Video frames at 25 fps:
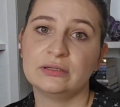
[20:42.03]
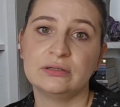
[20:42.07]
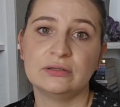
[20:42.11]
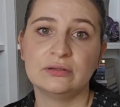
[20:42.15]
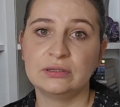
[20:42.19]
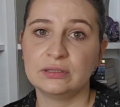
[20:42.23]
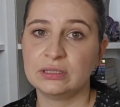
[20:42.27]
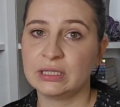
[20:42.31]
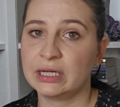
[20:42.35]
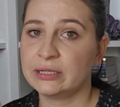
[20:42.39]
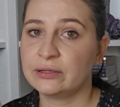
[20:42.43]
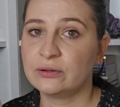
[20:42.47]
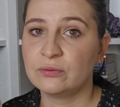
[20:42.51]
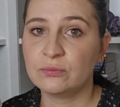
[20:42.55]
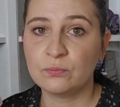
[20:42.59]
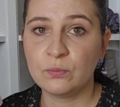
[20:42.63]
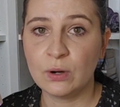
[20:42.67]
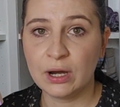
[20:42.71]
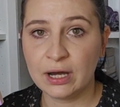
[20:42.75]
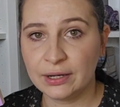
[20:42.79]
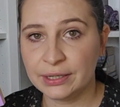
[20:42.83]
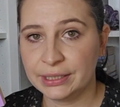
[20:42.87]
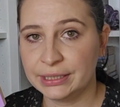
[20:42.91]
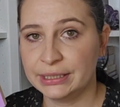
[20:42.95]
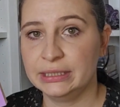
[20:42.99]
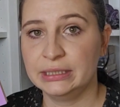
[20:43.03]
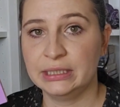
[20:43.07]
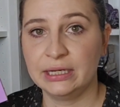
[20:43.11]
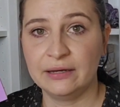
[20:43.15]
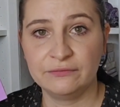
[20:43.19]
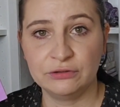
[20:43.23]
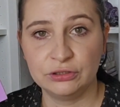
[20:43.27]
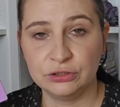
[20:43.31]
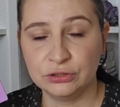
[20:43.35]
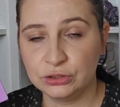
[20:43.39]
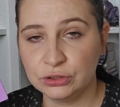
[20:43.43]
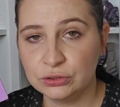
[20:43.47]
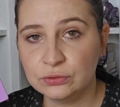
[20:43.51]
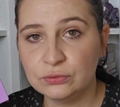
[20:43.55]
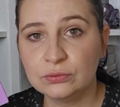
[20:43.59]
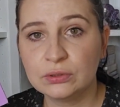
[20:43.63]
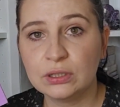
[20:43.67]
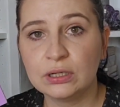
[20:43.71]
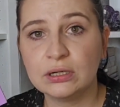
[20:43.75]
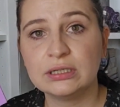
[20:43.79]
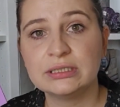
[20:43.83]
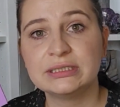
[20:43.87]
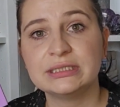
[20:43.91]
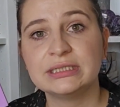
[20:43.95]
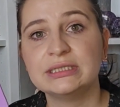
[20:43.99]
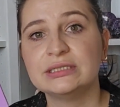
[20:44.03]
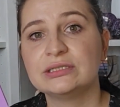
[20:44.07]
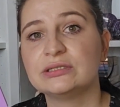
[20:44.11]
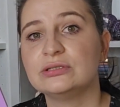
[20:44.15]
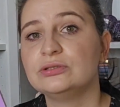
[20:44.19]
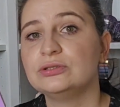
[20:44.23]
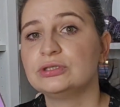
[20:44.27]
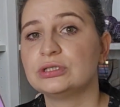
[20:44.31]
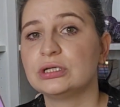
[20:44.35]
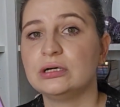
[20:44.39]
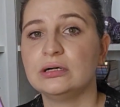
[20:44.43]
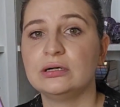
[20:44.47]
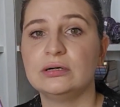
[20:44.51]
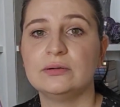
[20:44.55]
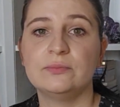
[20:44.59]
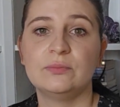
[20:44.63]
like, why haven't you got a decent job,